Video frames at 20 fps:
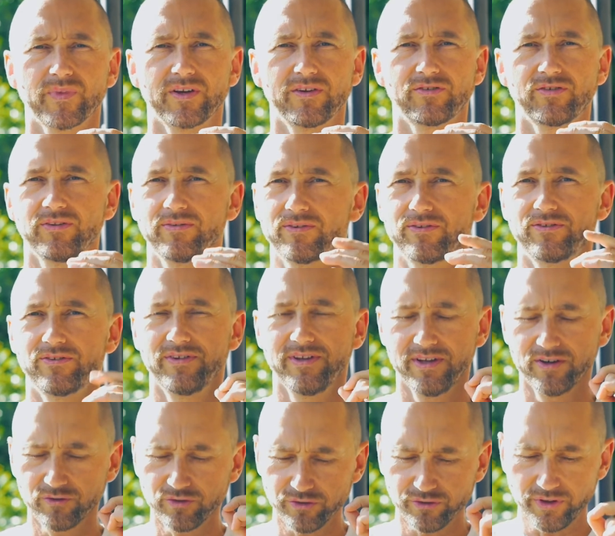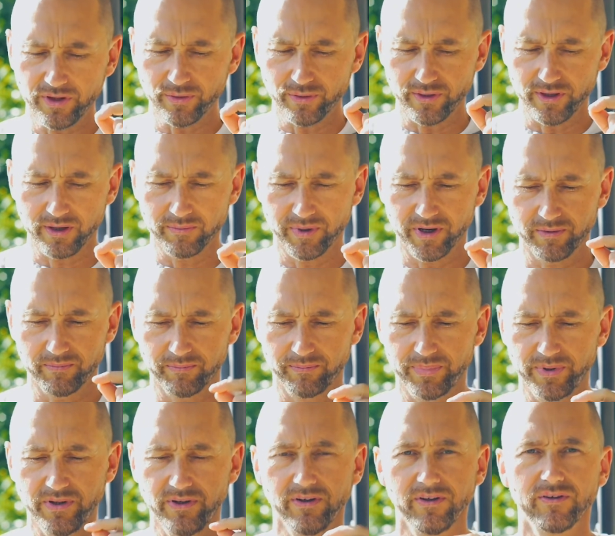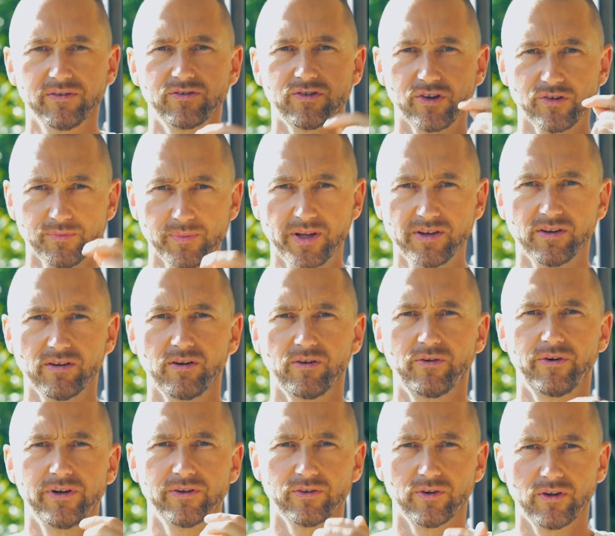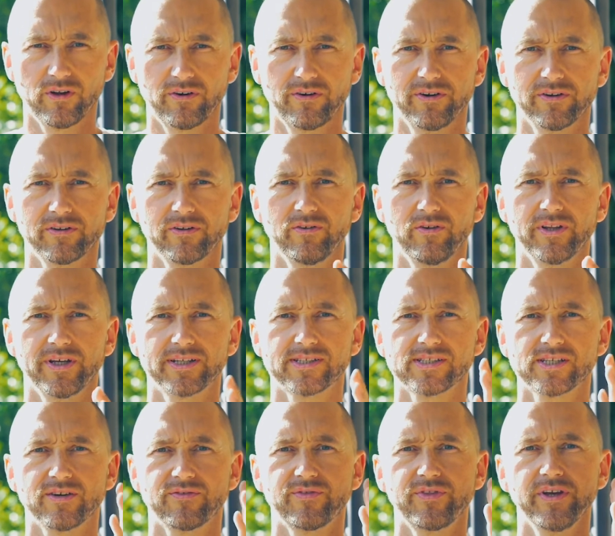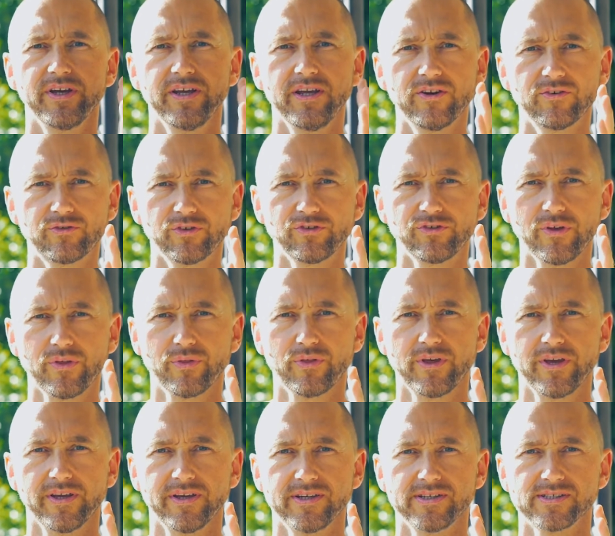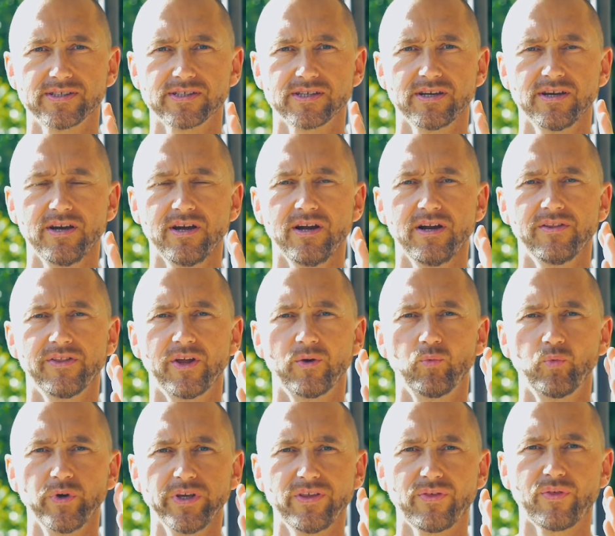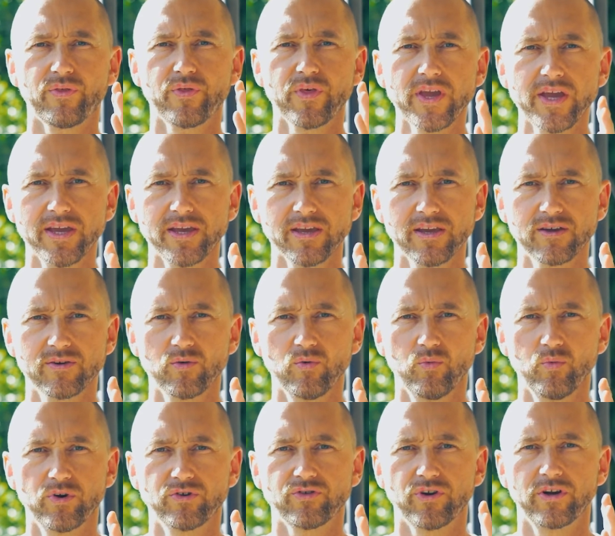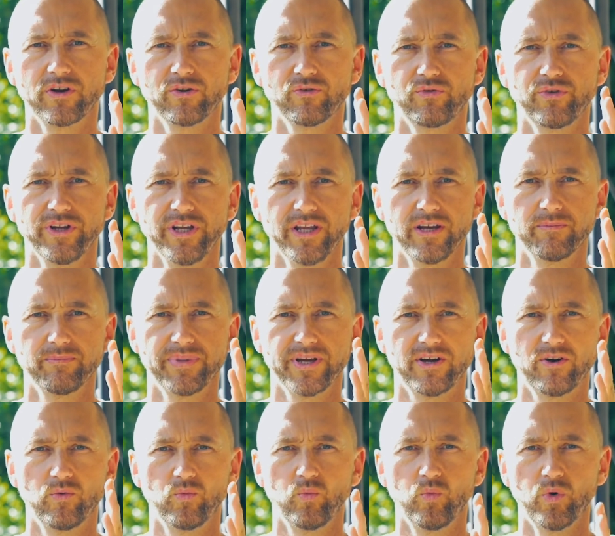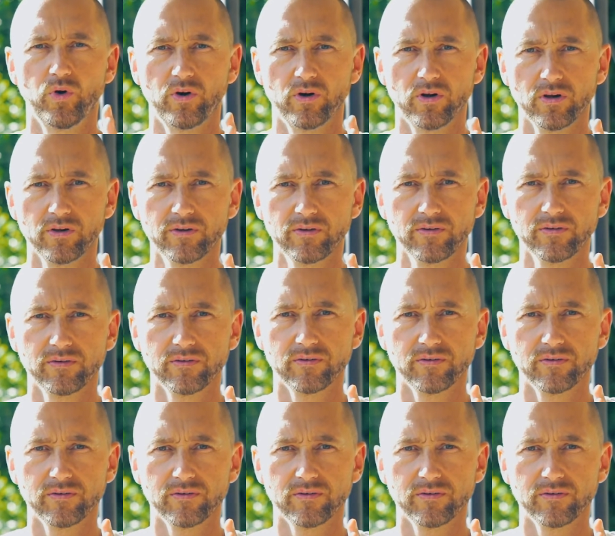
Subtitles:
see, the interesting thing about being judgmental or intolerant and all that stuff, the interesting thing is that we think we're trying to create a better world